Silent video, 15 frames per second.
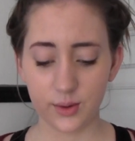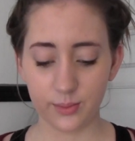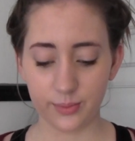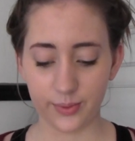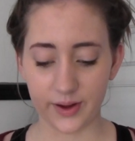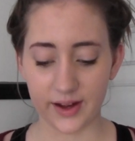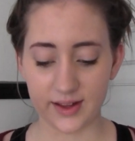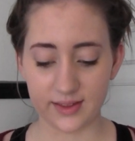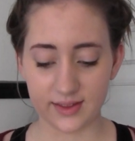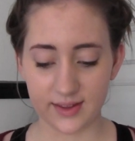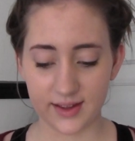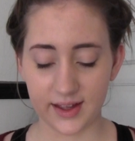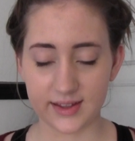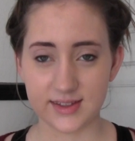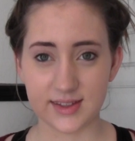but
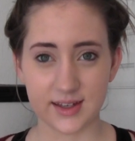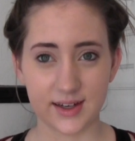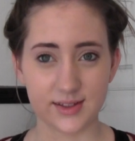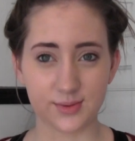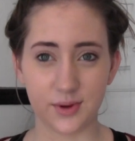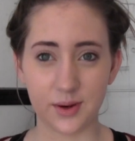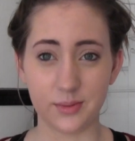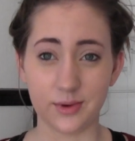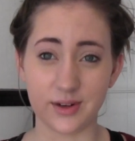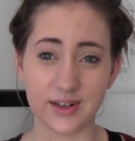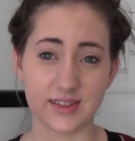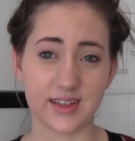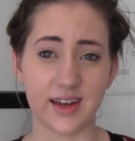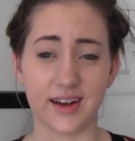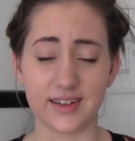it's because what I'm doing
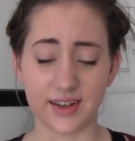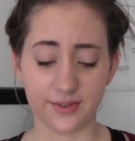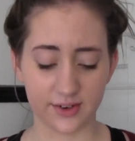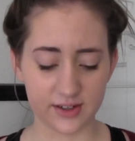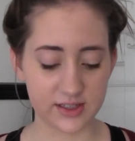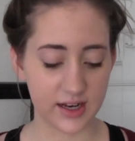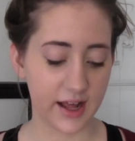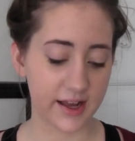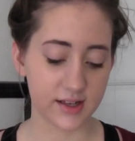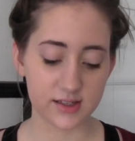is kind of different today.